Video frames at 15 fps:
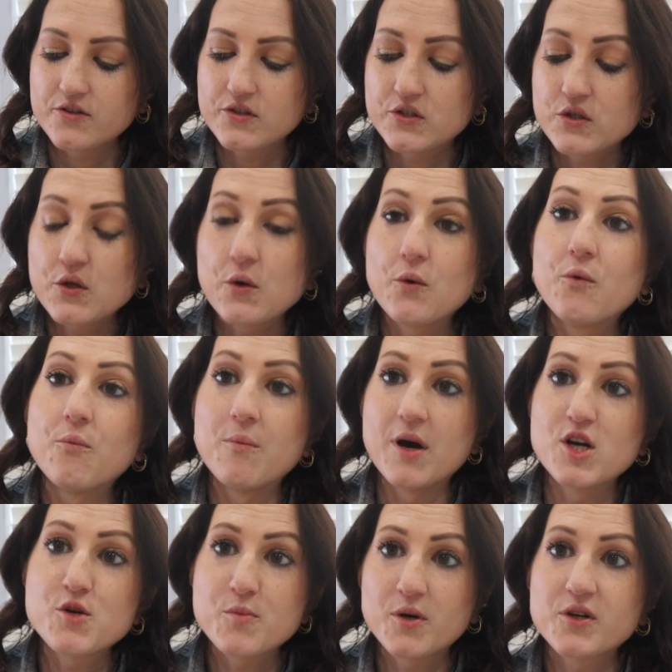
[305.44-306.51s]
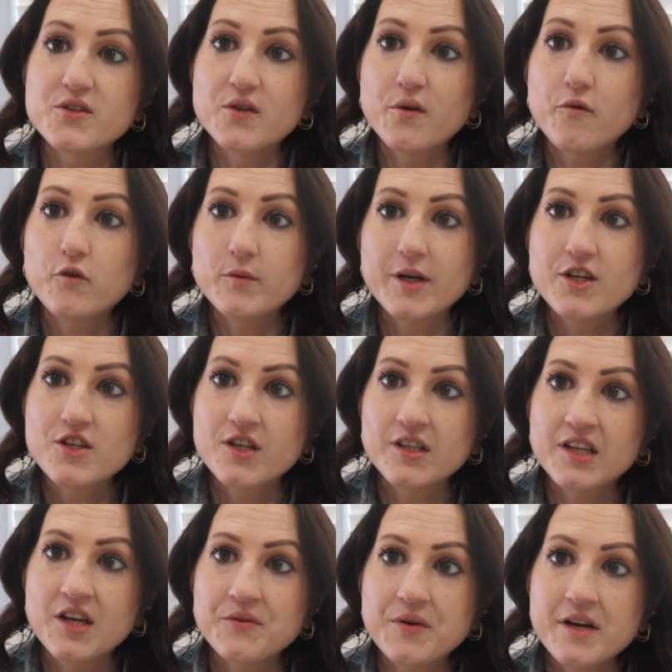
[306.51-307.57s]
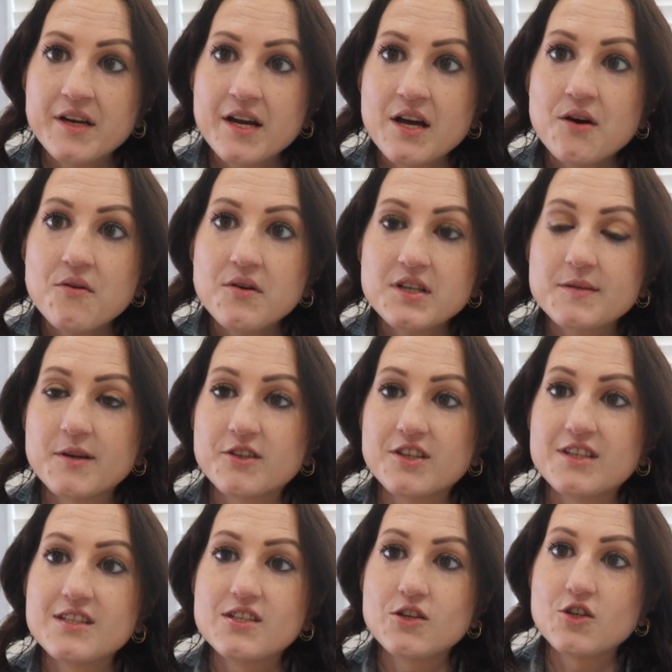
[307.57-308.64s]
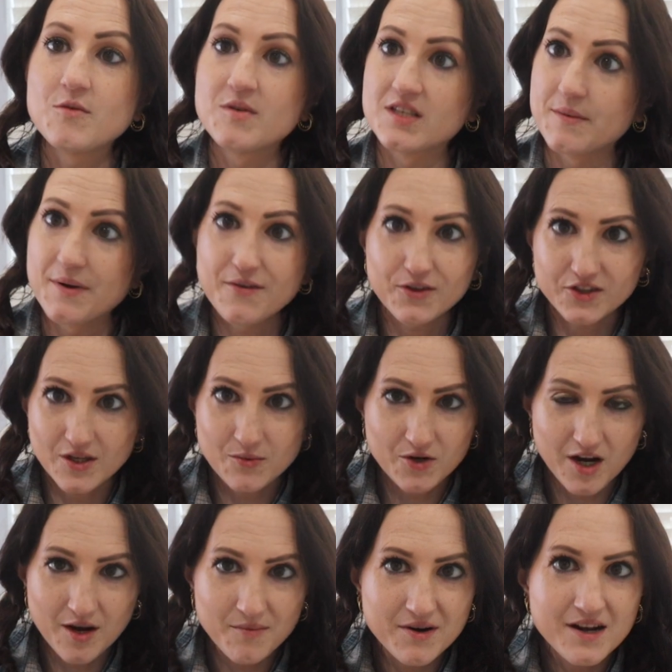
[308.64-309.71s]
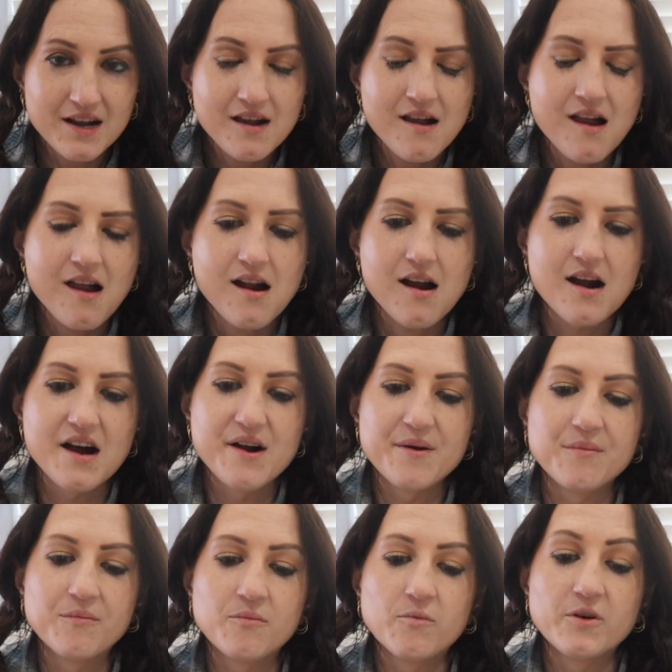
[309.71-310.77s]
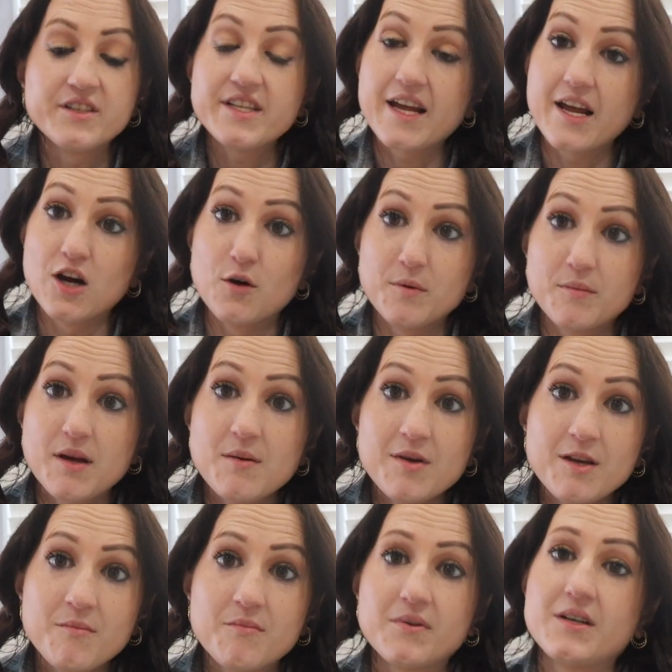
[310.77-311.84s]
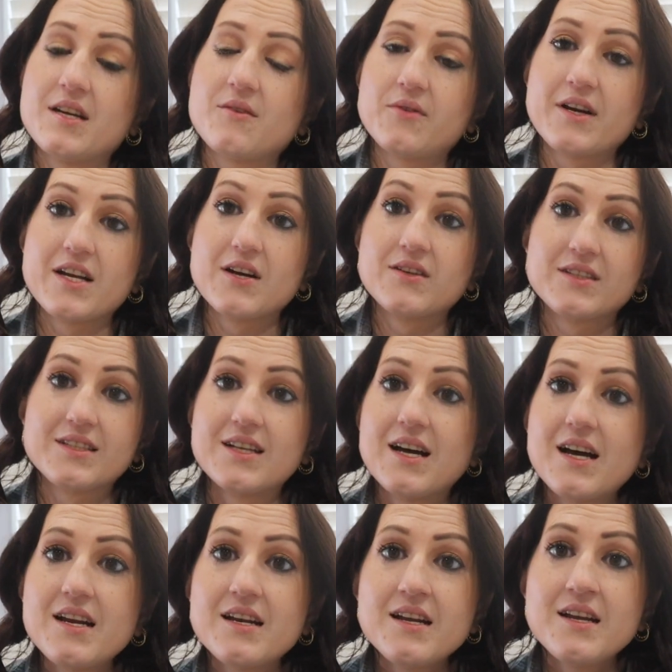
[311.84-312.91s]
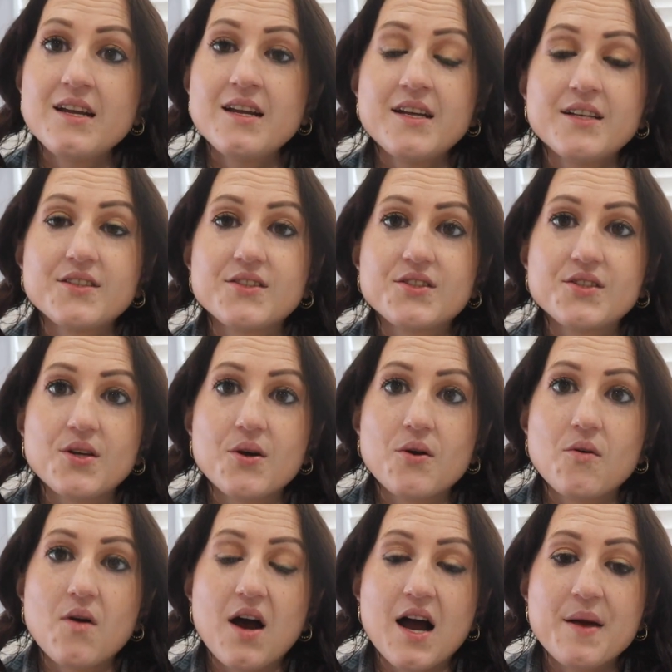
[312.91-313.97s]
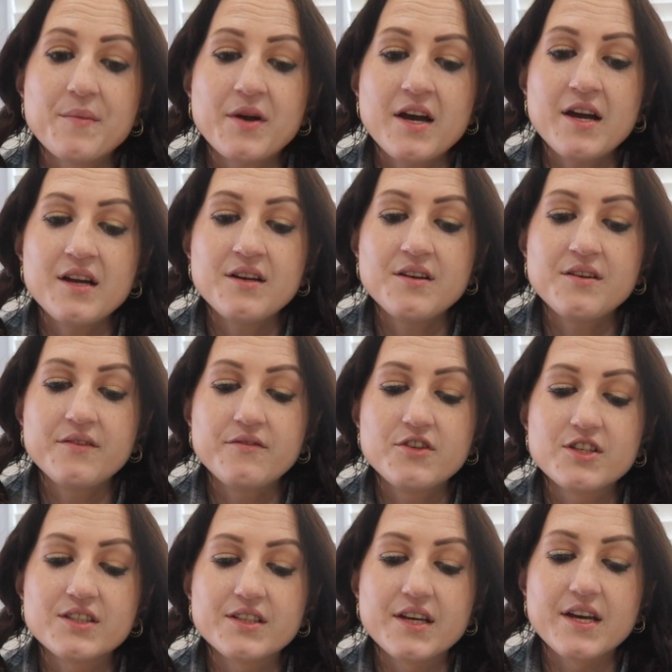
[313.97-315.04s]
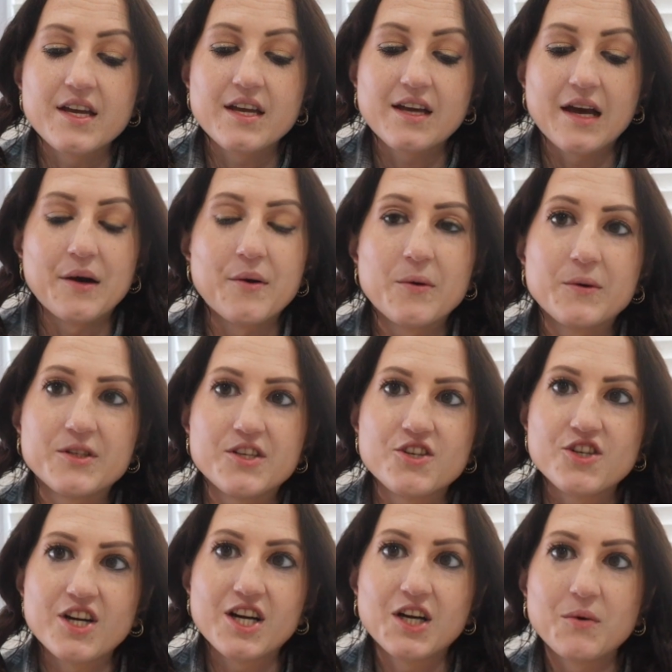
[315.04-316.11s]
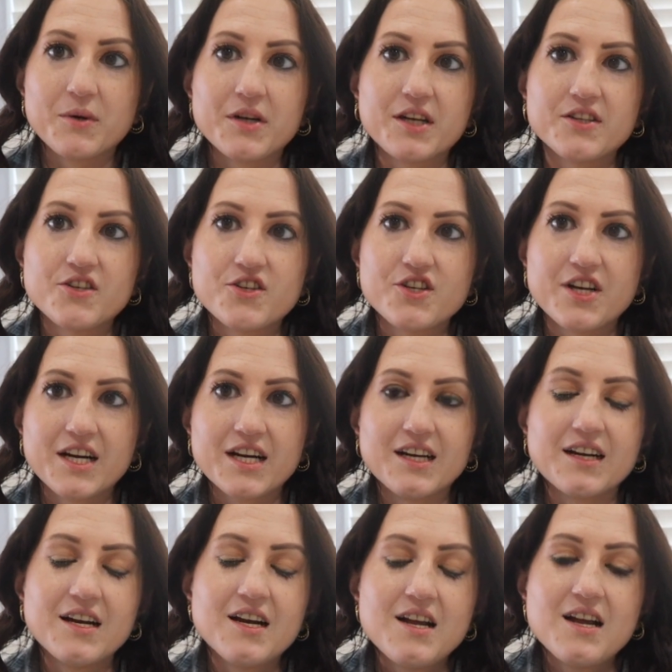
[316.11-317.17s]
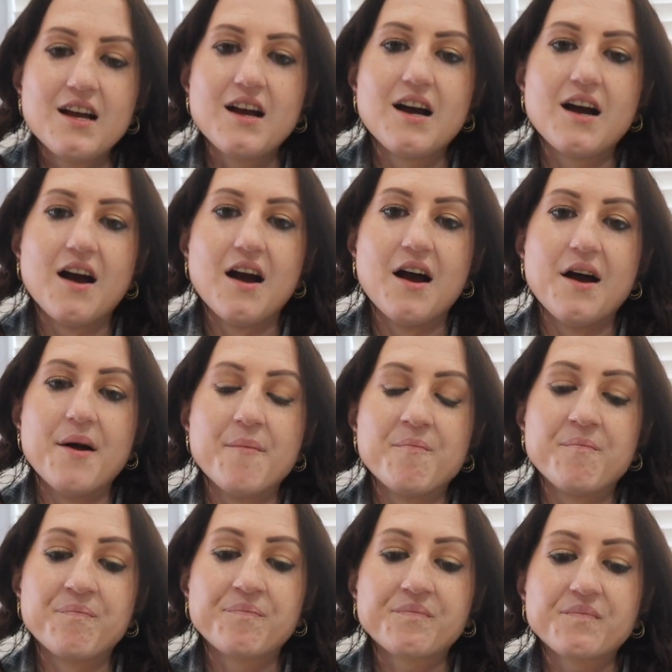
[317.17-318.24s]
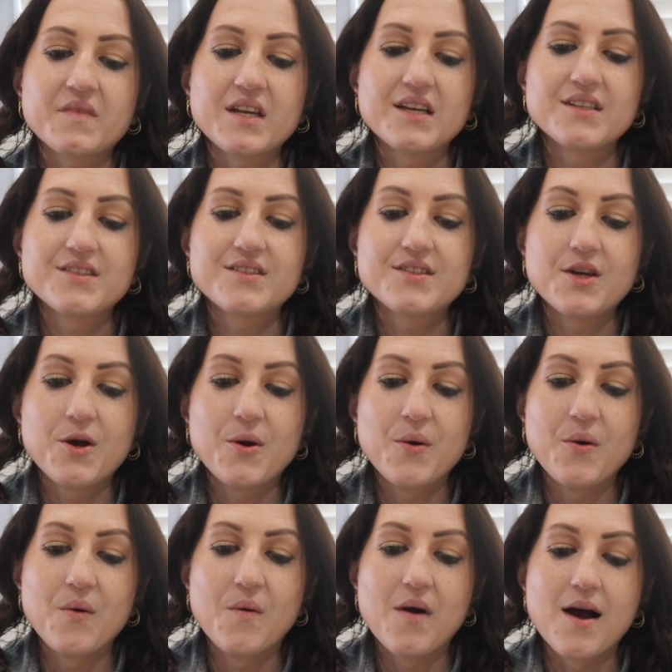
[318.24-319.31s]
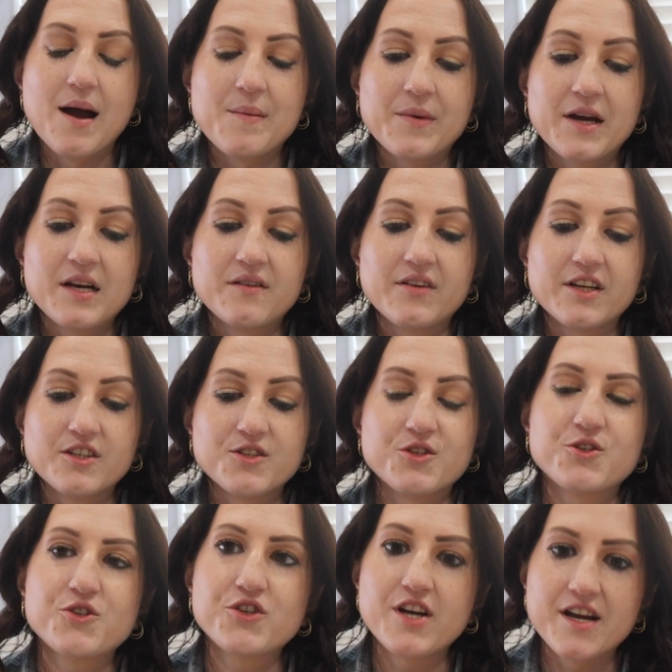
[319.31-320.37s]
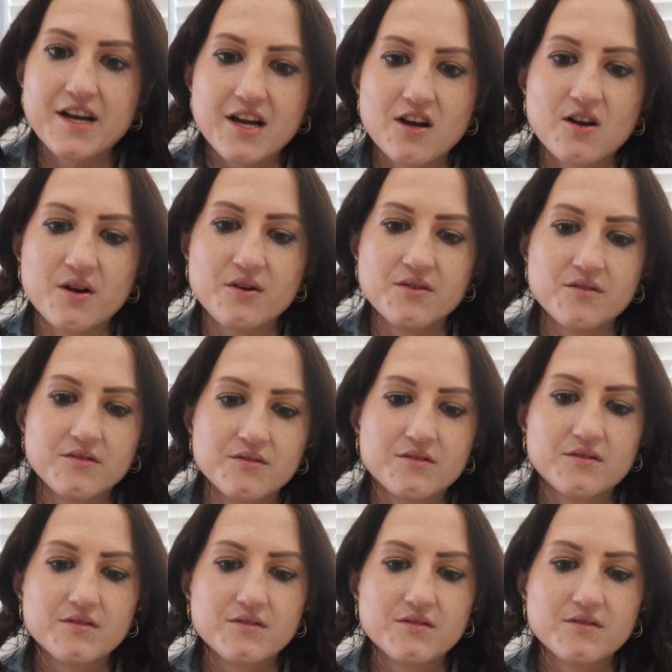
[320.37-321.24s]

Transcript: too much personal information online right now, especially since YouTube is not my full-time job. Um, one day I hope it might be, but right now it's not. So I'm kind of just like, I don't know what to share, what not to share. Um, so I'm kind of like just treading on